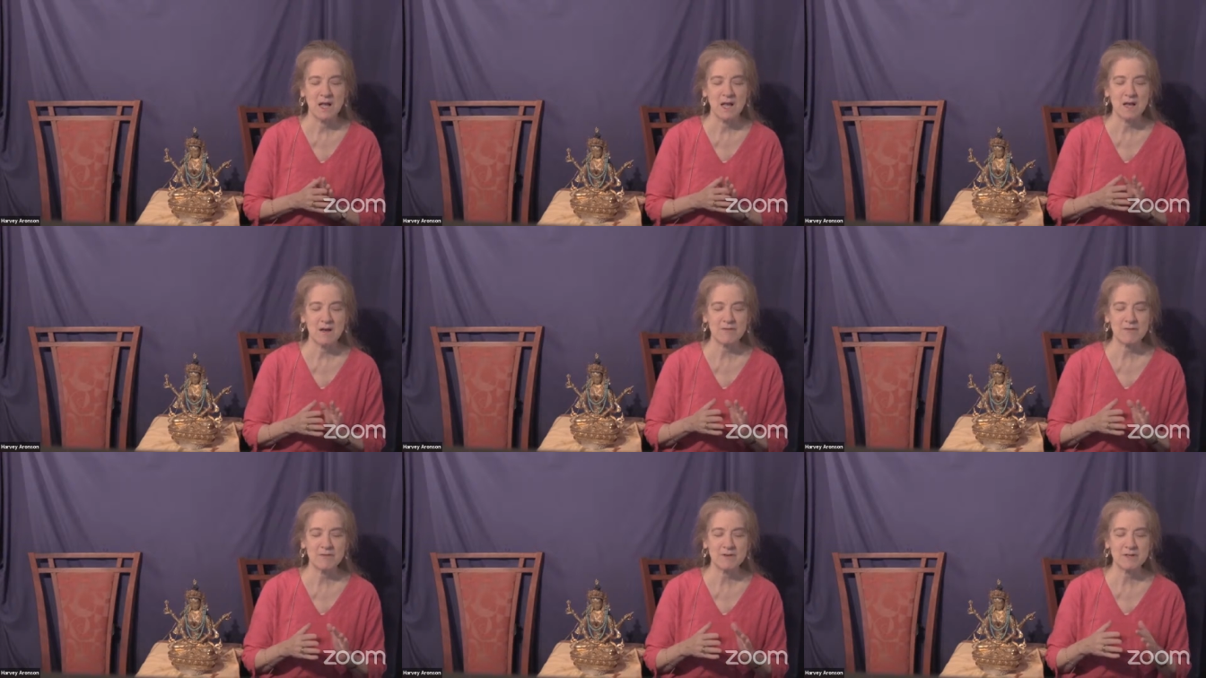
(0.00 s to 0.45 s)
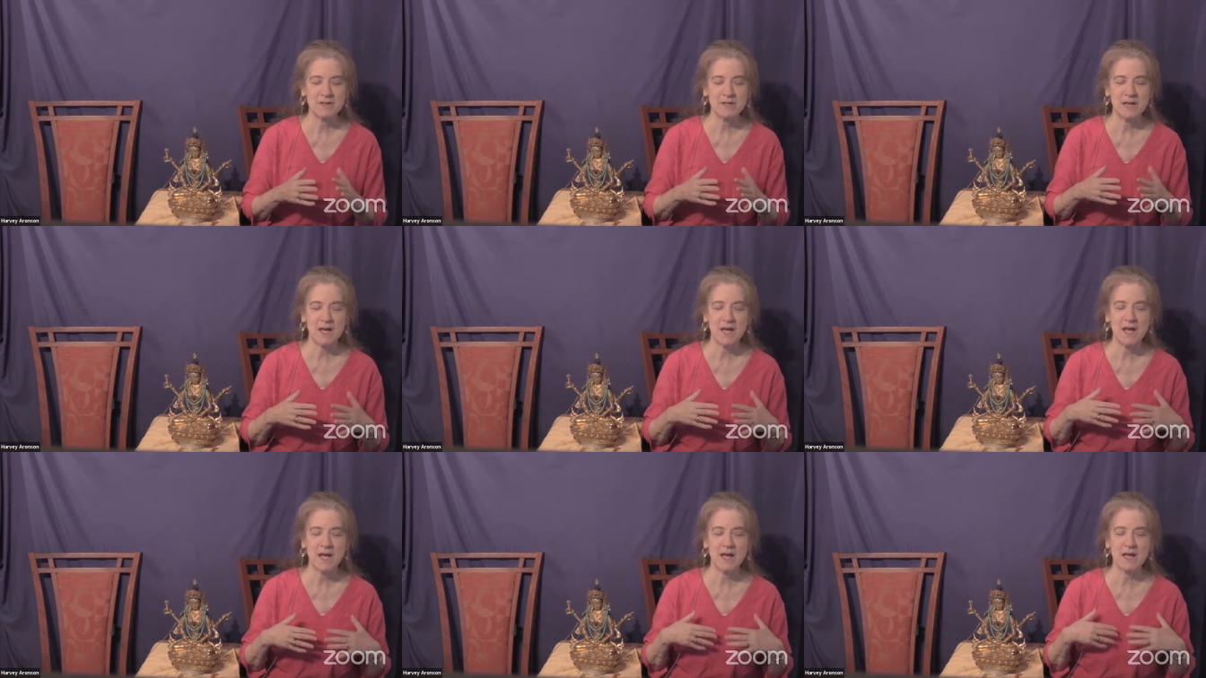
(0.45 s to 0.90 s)
Every
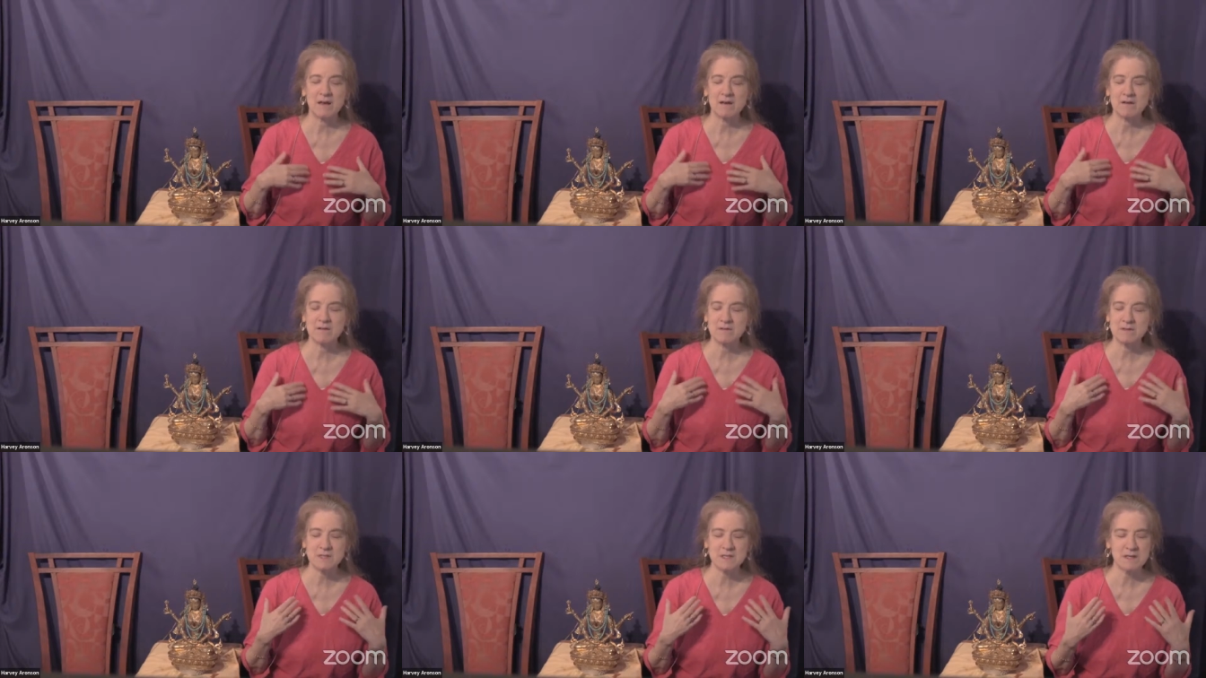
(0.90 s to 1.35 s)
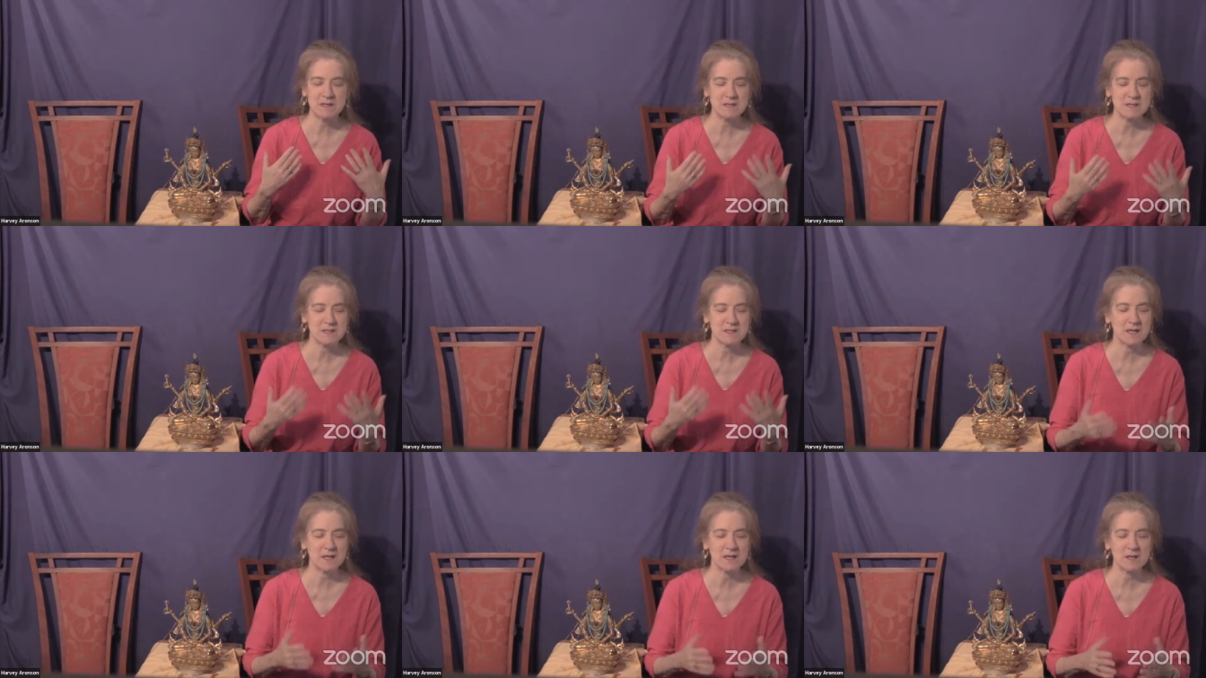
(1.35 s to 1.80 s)
day, it was in our
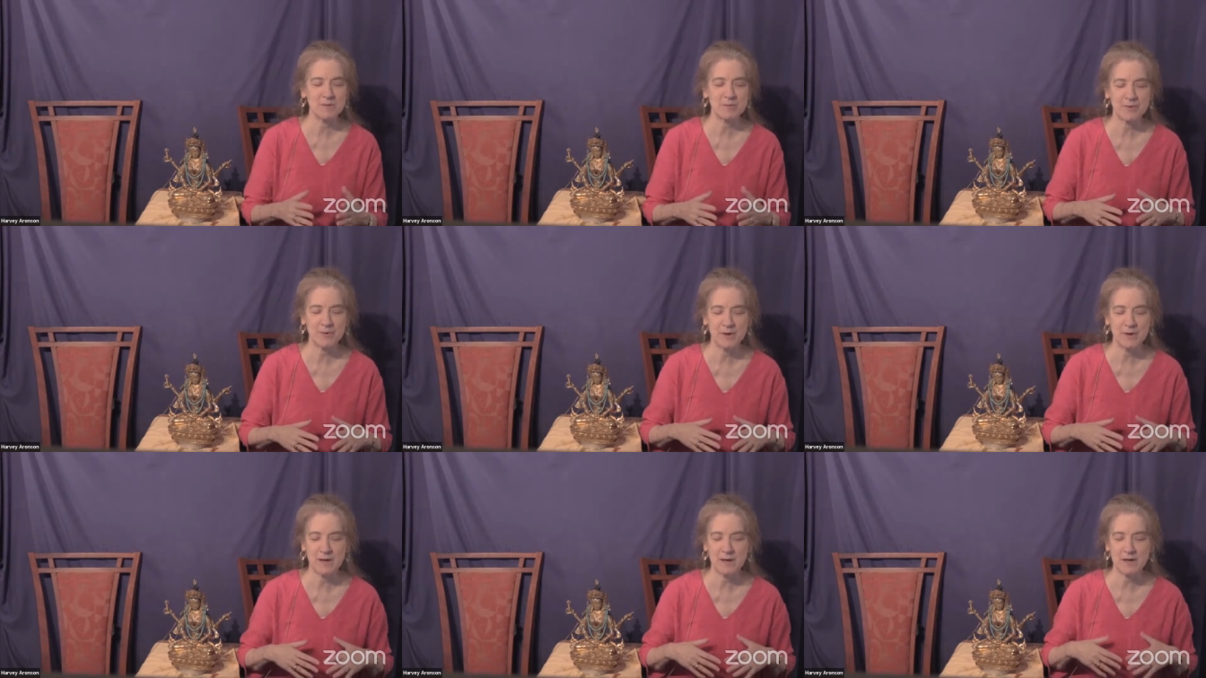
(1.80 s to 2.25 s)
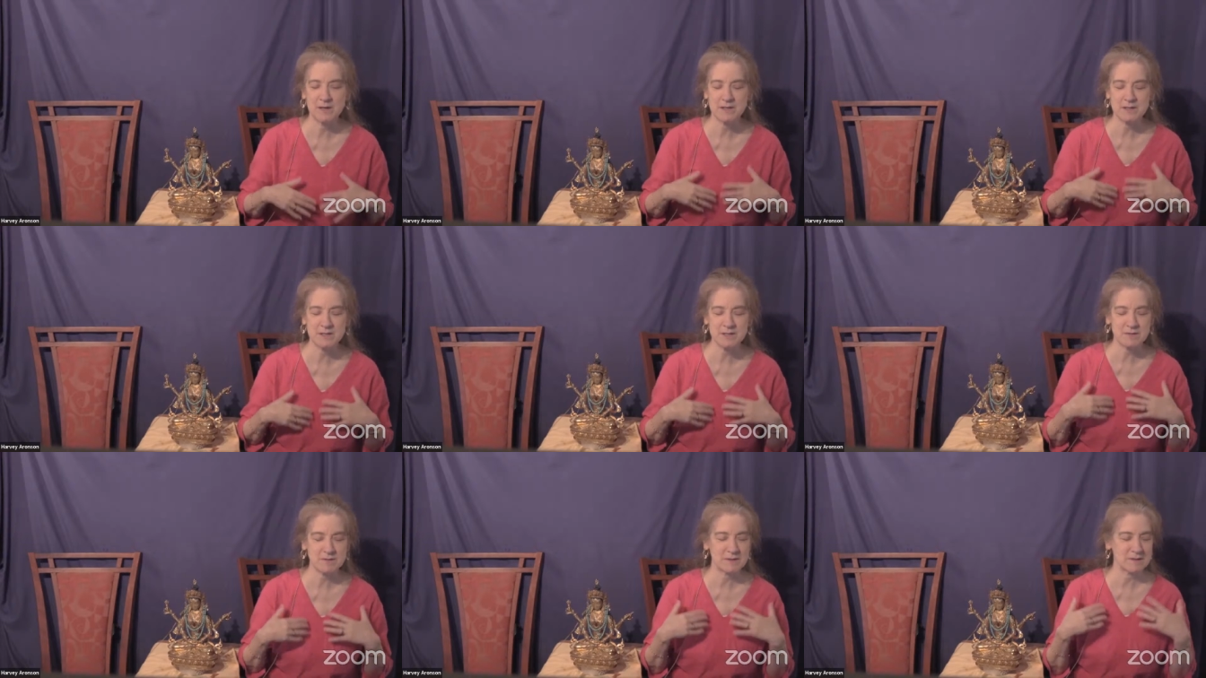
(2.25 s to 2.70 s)
daily
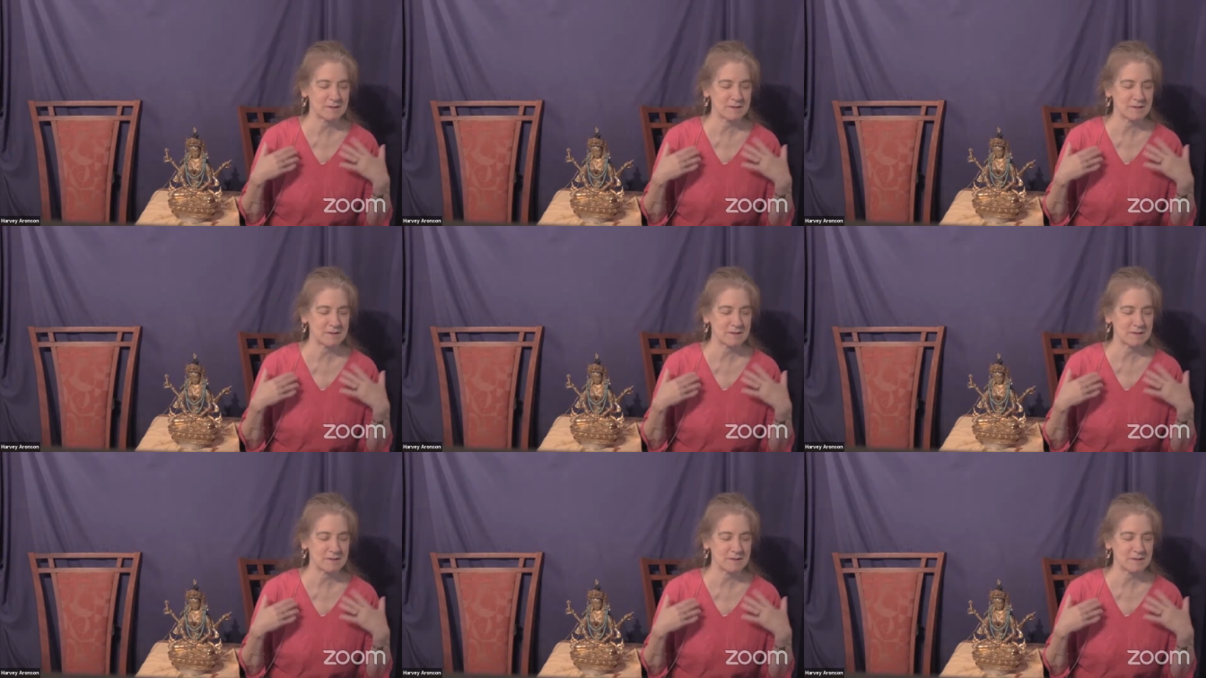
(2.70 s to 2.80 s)
prayers